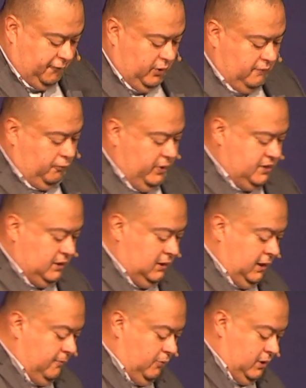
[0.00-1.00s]
if we
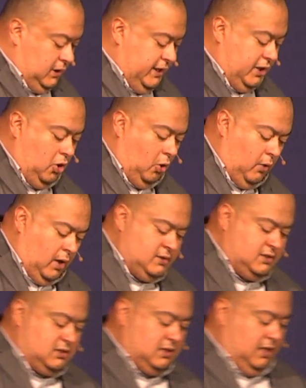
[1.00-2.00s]
deliberately go on
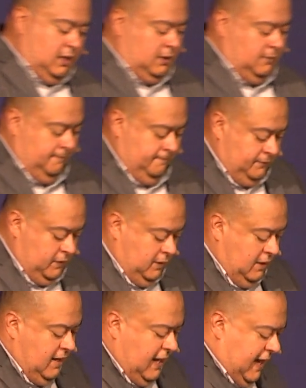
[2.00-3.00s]
sinning
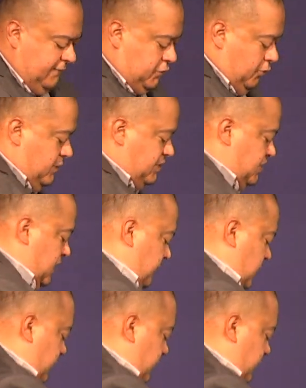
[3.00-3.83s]
after receiving